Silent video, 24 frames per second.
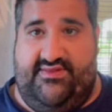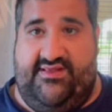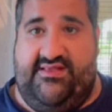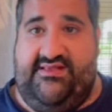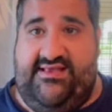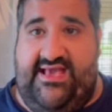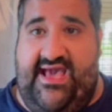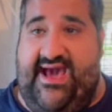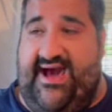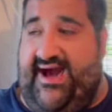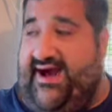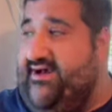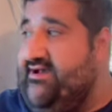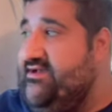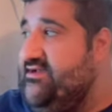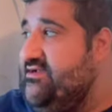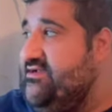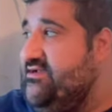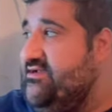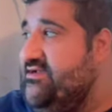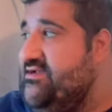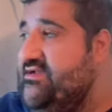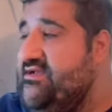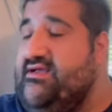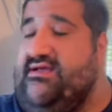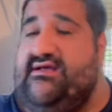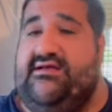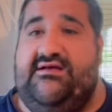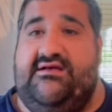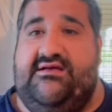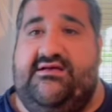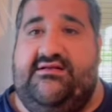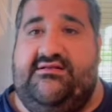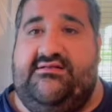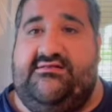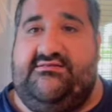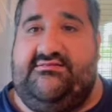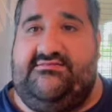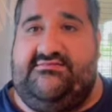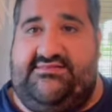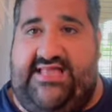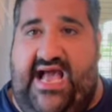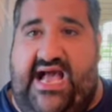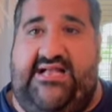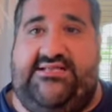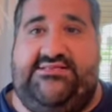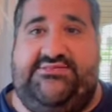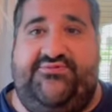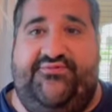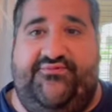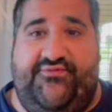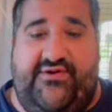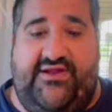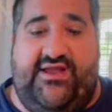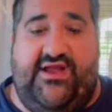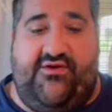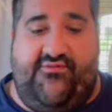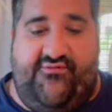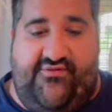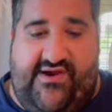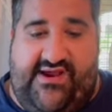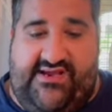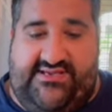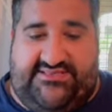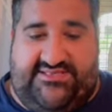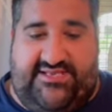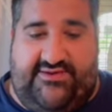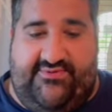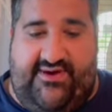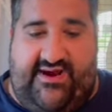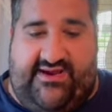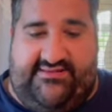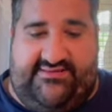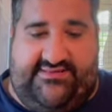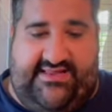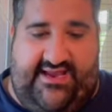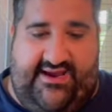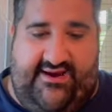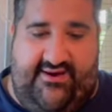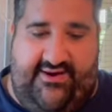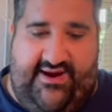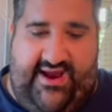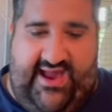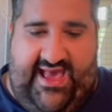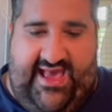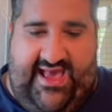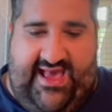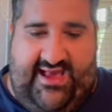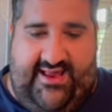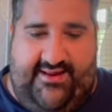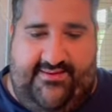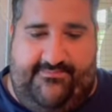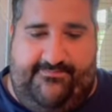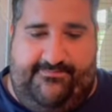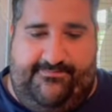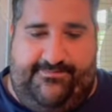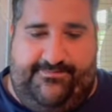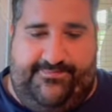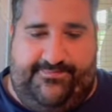Yeah. That's freaking crazy right there. And